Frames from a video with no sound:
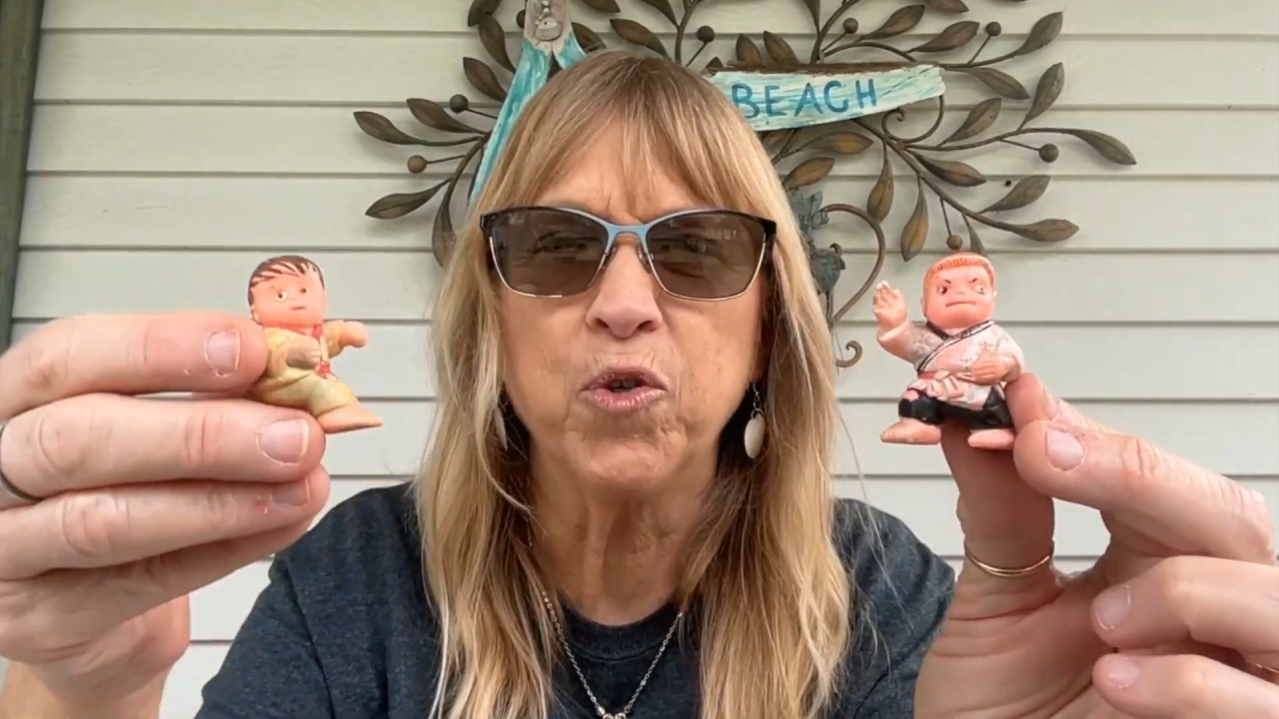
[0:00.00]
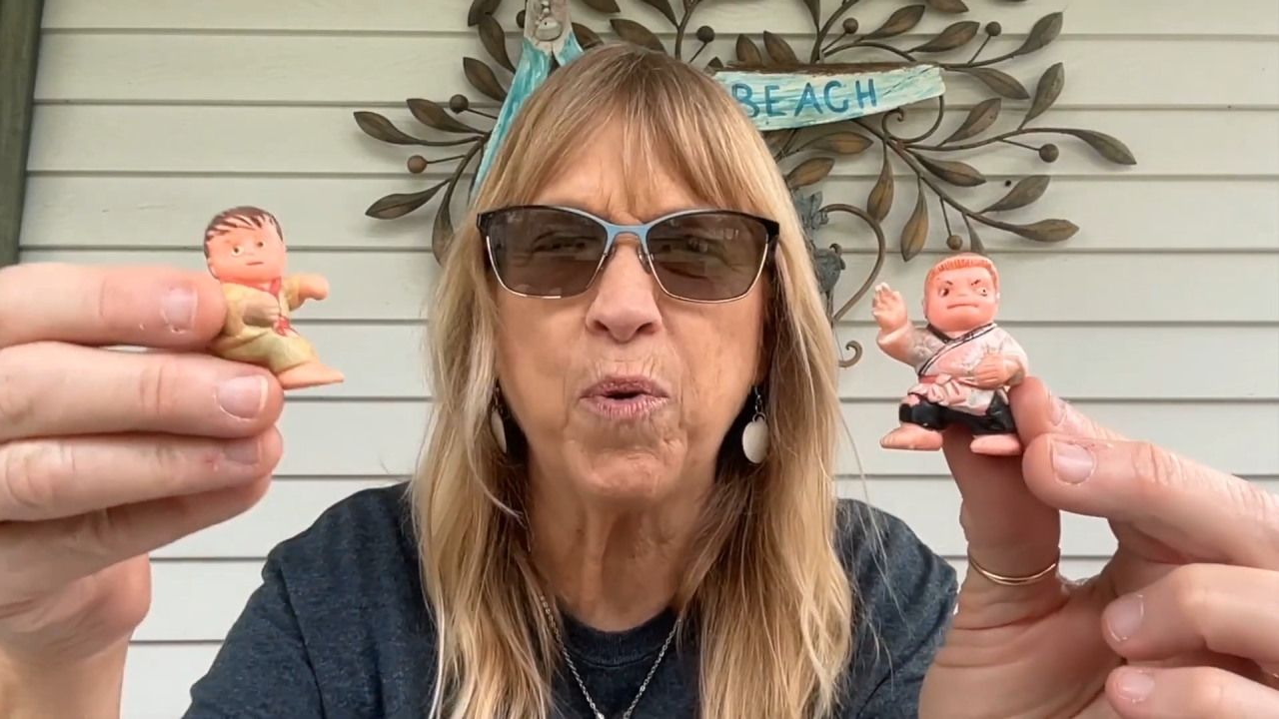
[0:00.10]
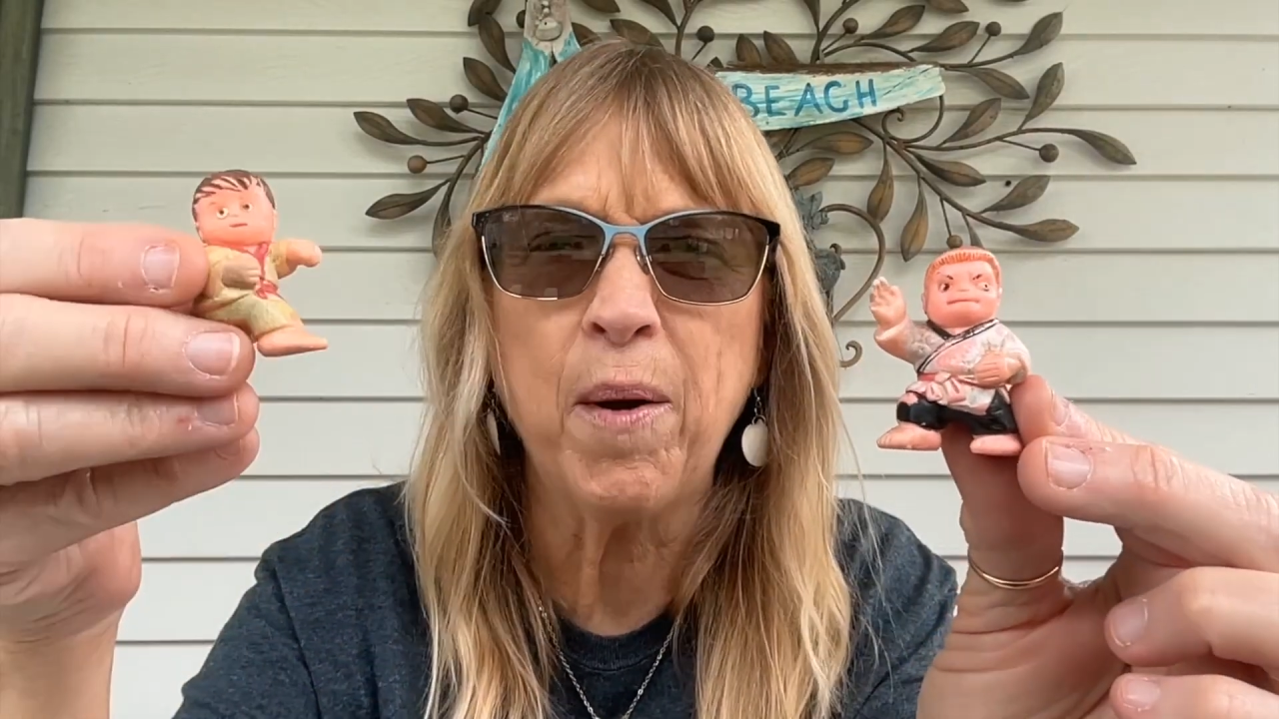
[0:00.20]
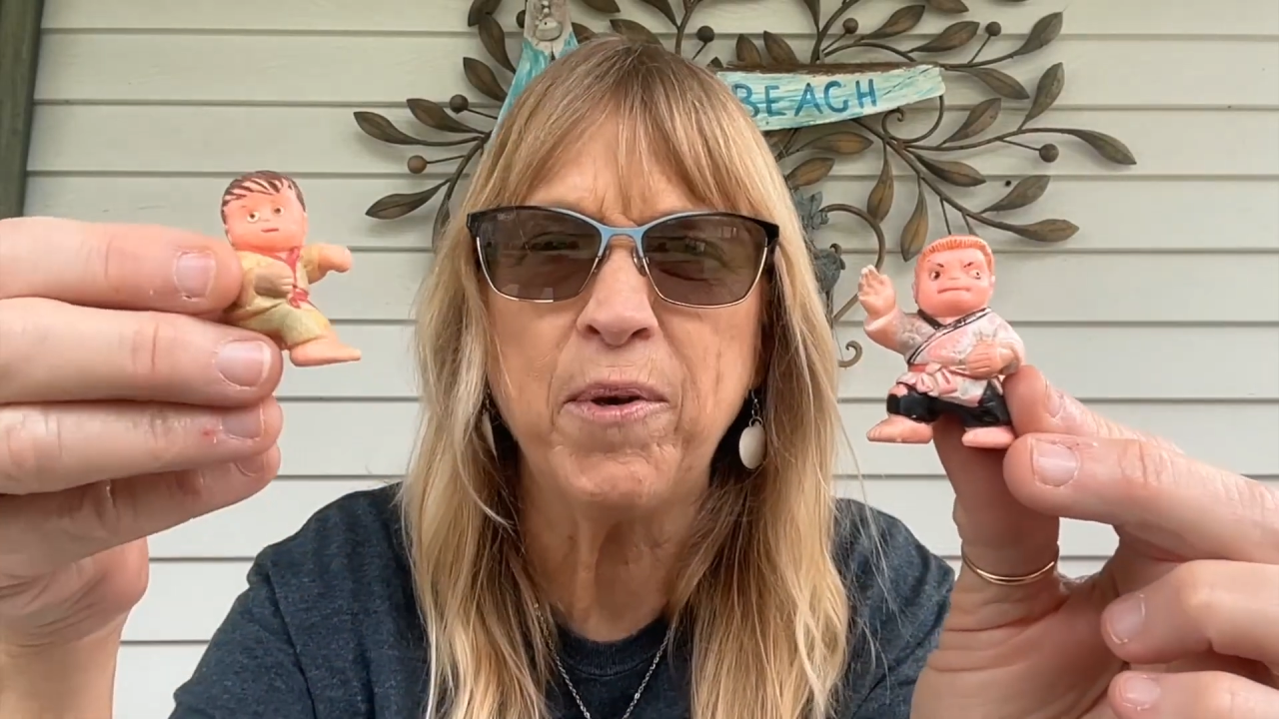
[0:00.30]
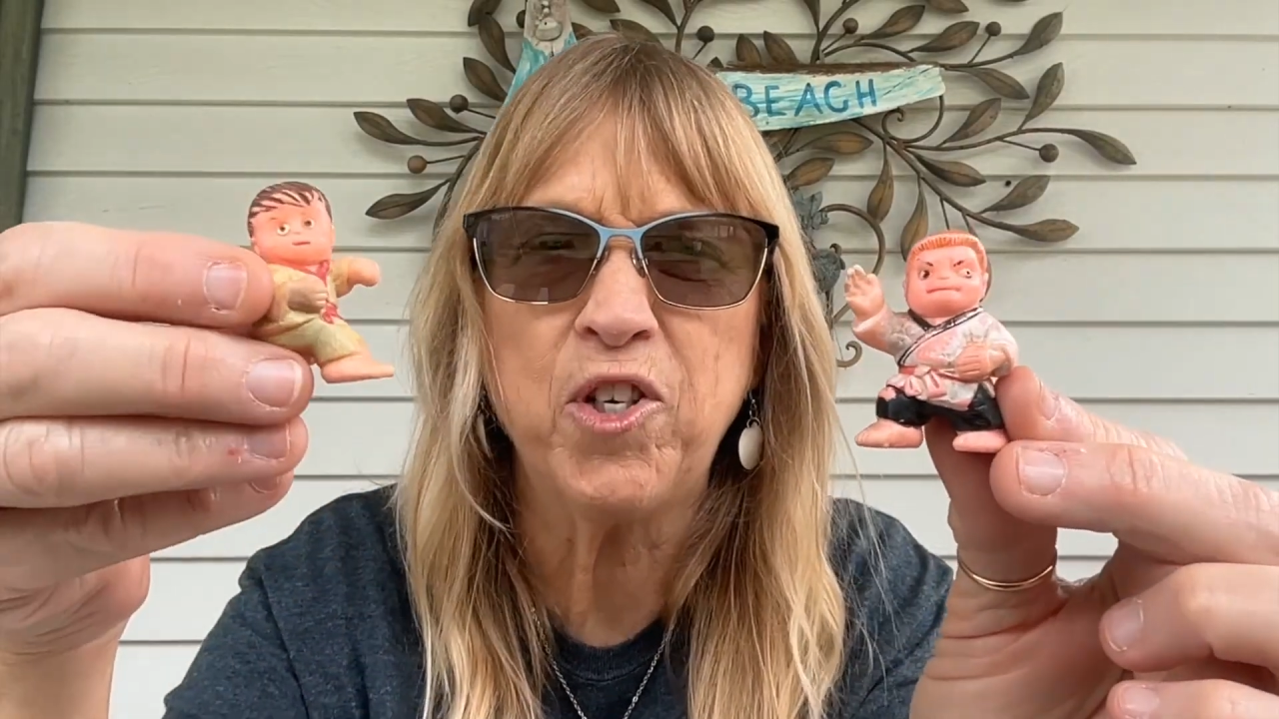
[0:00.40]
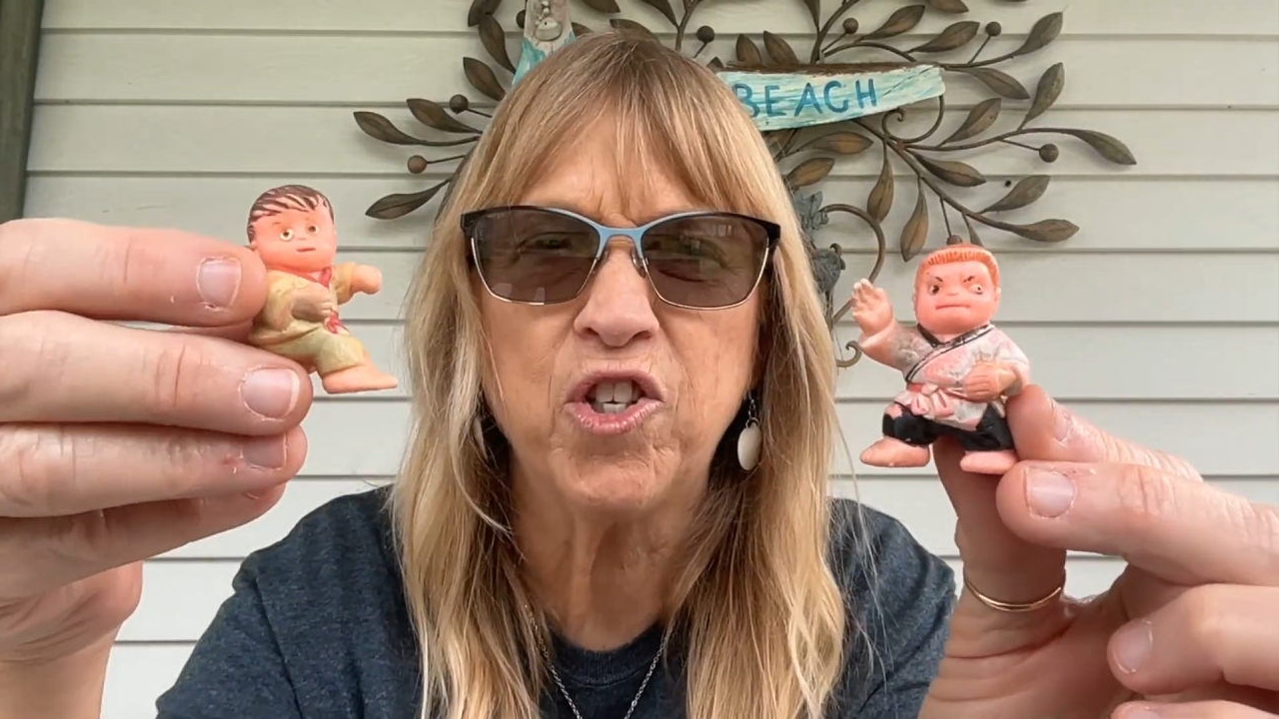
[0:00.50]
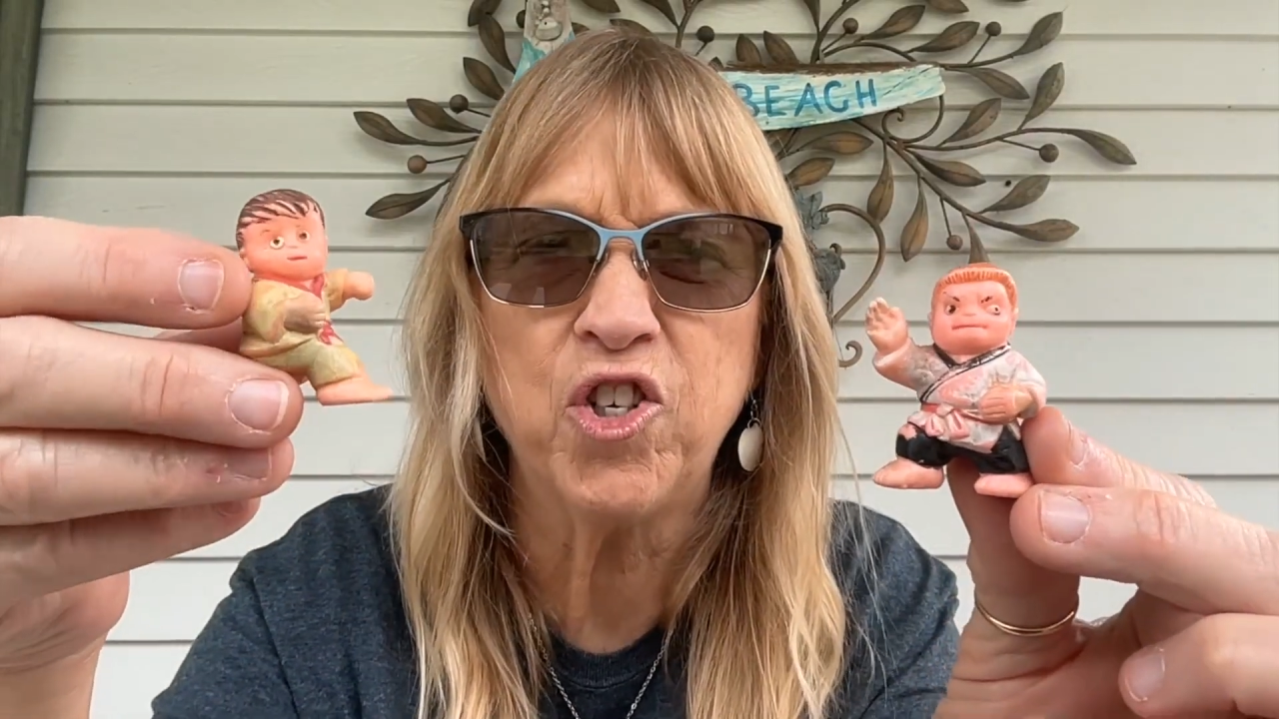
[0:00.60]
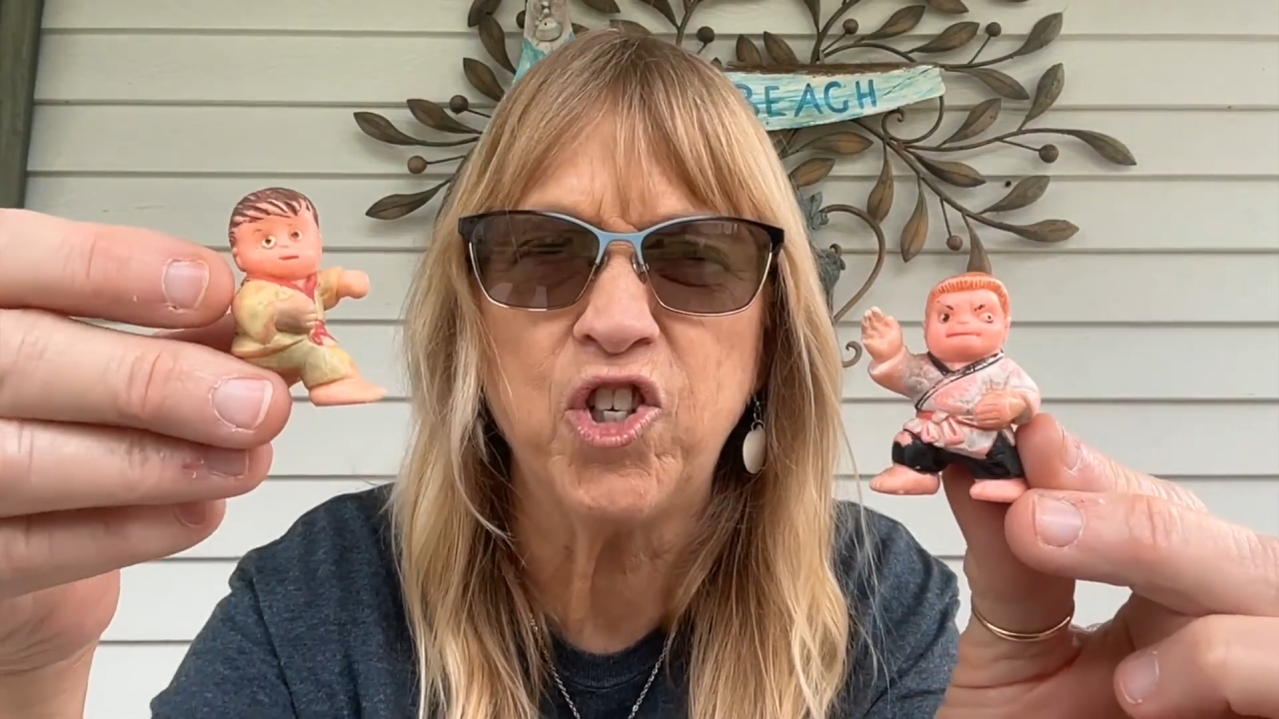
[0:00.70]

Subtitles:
It's probably just